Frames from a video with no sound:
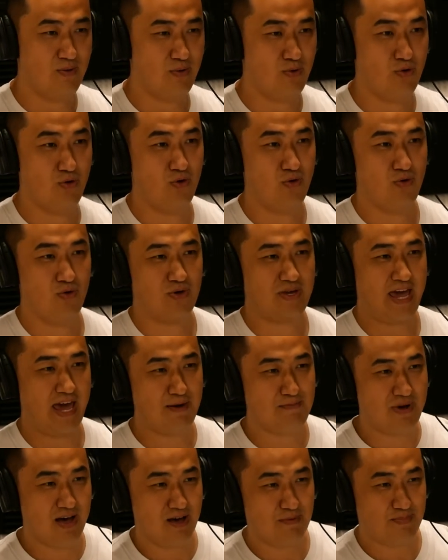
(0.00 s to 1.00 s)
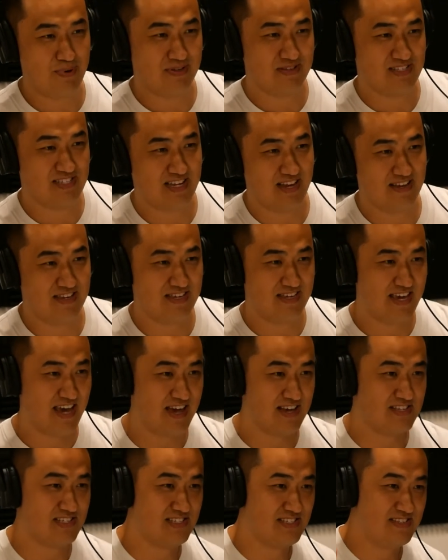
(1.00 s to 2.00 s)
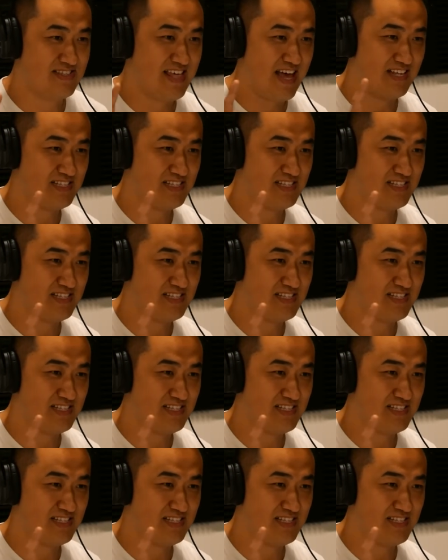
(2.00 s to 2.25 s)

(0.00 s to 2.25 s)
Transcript: all came up and said, "Yes,